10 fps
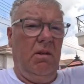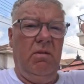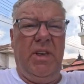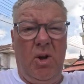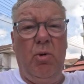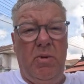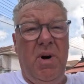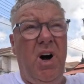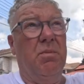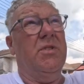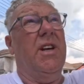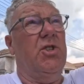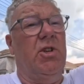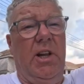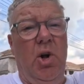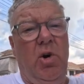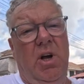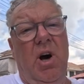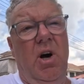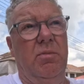They call them arms, actually long
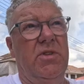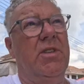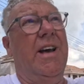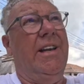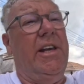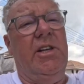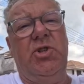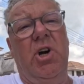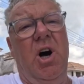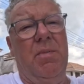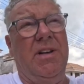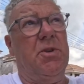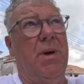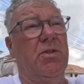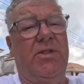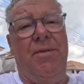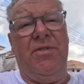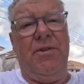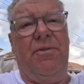arms, and each arm has about 70